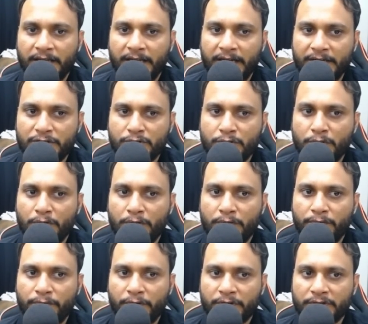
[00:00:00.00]
And so
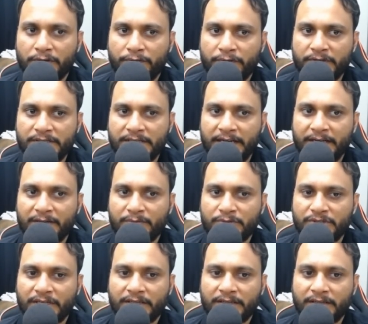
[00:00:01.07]
for the first item
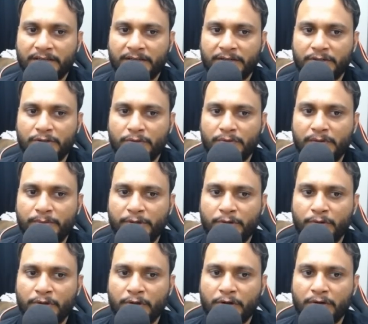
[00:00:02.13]
check, you will be
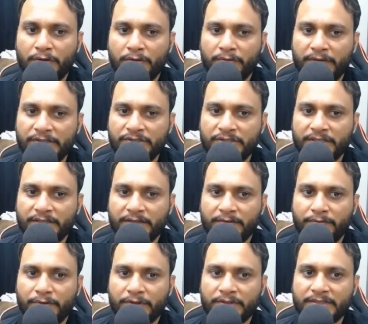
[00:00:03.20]
doing order of n check.
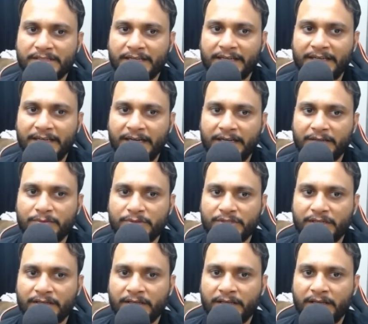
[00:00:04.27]
For the second item
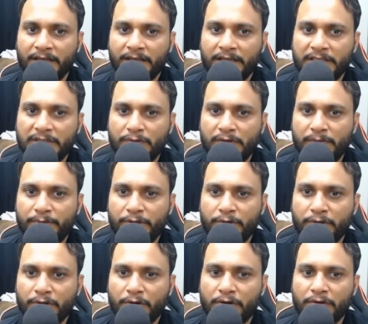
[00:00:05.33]
check, you will be
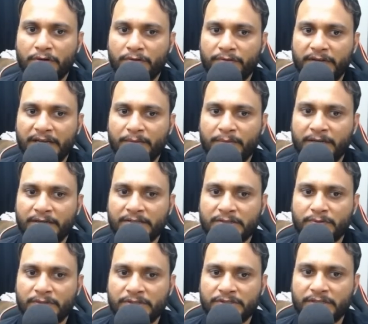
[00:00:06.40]
doing order of n
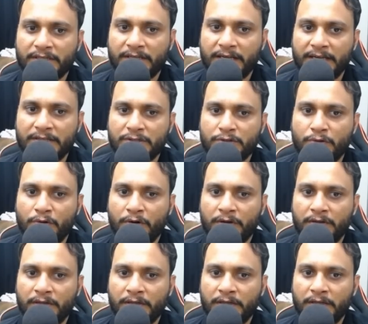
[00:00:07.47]
minus 1 check, and so
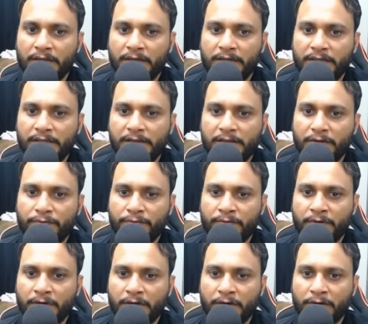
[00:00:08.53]
on till the
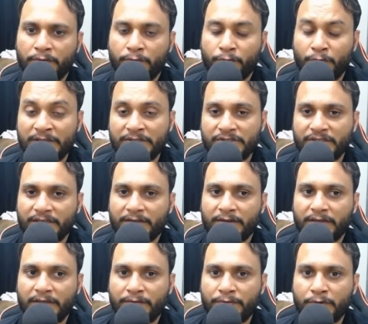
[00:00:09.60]
one check
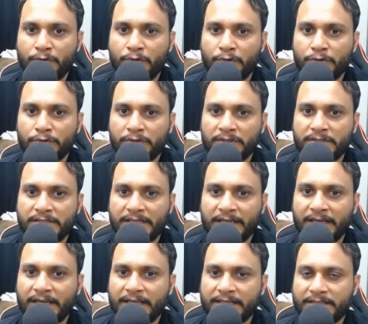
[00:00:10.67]
if you go to the
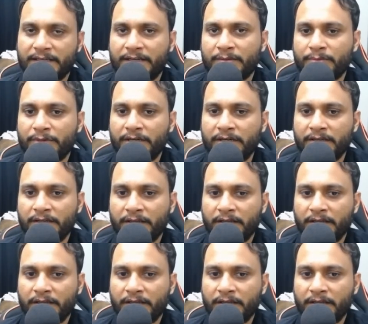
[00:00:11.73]
second last item, right?